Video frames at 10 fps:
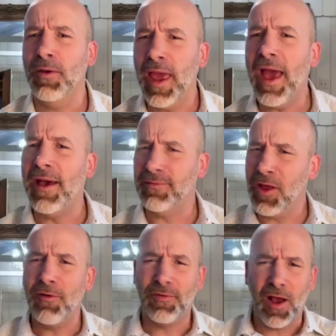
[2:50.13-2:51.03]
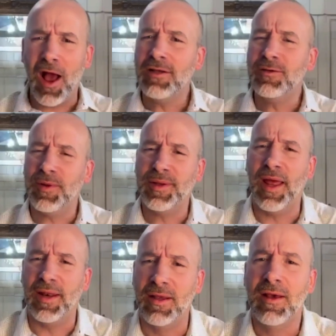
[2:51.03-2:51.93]
yeah, no, for 100%,
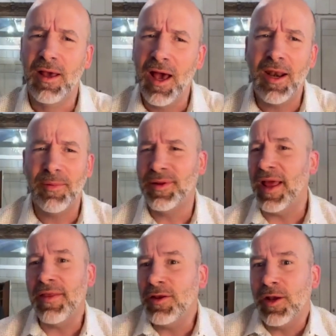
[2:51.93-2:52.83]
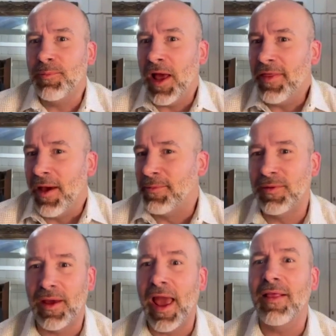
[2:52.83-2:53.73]
100%. And then you can play them. You're
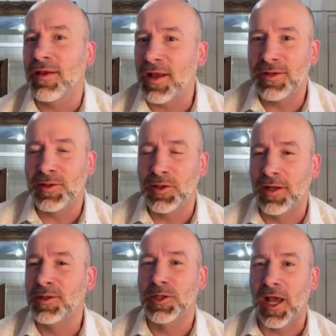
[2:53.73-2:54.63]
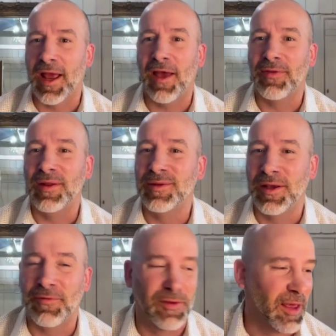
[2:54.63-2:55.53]
like, hey, like let's check out these
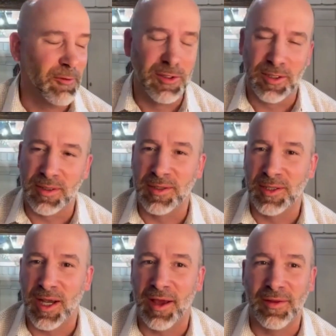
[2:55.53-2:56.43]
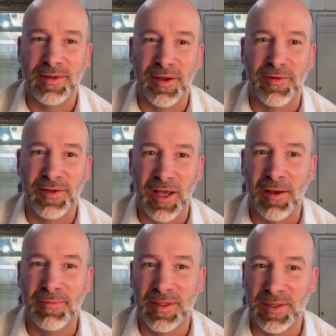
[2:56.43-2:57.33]
different languages. Let's check out these different
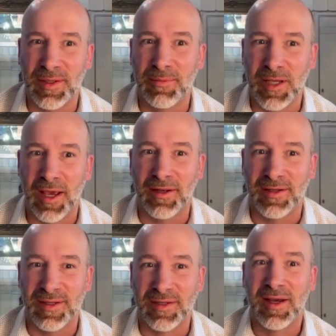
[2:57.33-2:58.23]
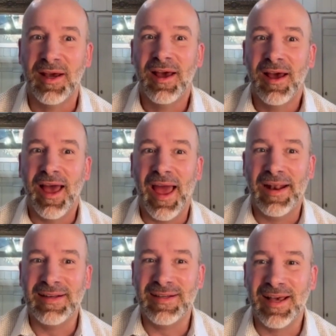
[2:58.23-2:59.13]
dubs and subtitles. And